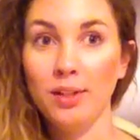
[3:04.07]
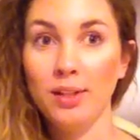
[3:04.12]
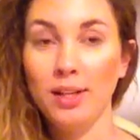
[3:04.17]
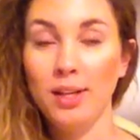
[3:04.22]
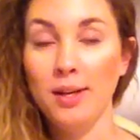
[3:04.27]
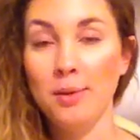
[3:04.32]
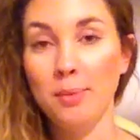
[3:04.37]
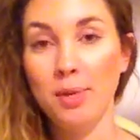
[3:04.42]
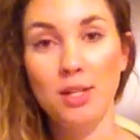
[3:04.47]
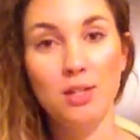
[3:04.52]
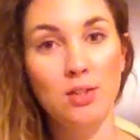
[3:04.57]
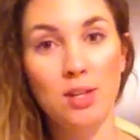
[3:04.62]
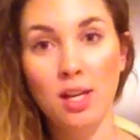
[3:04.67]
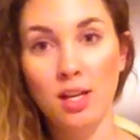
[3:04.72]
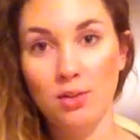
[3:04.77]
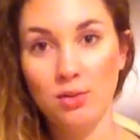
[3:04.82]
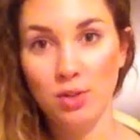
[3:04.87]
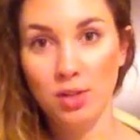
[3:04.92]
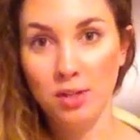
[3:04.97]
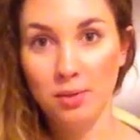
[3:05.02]
and you
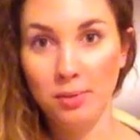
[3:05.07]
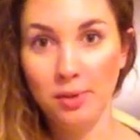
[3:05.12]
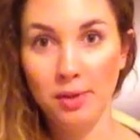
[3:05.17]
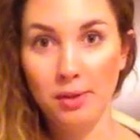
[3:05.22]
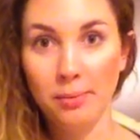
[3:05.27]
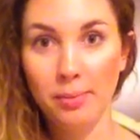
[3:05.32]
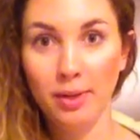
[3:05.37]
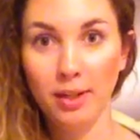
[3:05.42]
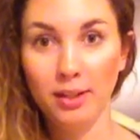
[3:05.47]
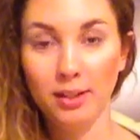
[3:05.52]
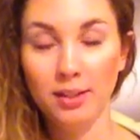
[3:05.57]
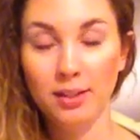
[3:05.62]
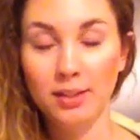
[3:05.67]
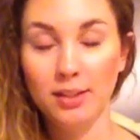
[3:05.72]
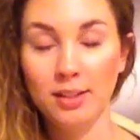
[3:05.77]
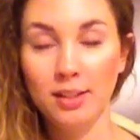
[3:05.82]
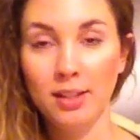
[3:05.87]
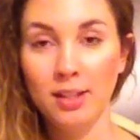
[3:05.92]
can't drink it while you're pregnant.